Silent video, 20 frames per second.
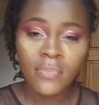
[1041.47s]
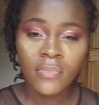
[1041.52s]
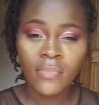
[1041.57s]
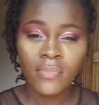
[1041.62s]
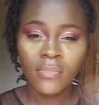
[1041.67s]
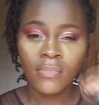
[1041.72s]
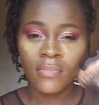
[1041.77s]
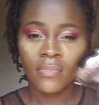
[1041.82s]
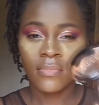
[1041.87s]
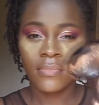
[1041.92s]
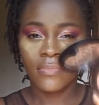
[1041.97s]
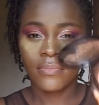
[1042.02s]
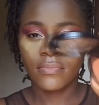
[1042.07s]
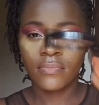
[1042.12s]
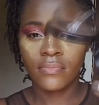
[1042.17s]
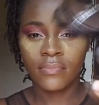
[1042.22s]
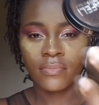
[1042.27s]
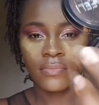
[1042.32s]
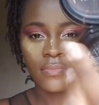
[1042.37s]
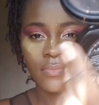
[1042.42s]

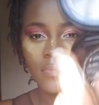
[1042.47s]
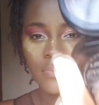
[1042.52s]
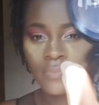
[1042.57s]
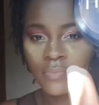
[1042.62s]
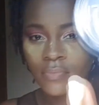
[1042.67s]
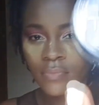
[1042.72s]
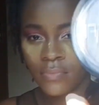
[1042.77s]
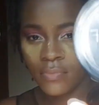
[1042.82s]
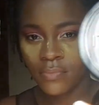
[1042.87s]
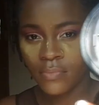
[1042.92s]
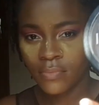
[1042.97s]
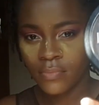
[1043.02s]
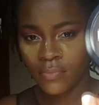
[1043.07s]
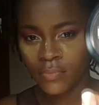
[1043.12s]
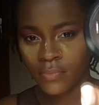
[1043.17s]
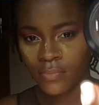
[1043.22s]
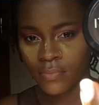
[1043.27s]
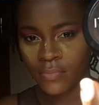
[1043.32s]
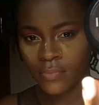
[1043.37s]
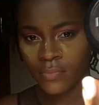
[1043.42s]

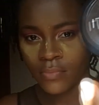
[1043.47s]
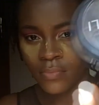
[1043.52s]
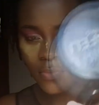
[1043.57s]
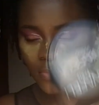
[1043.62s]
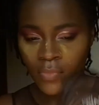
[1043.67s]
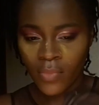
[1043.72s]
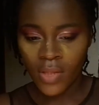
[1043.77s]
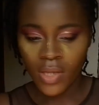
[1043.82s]
Nobody speaks.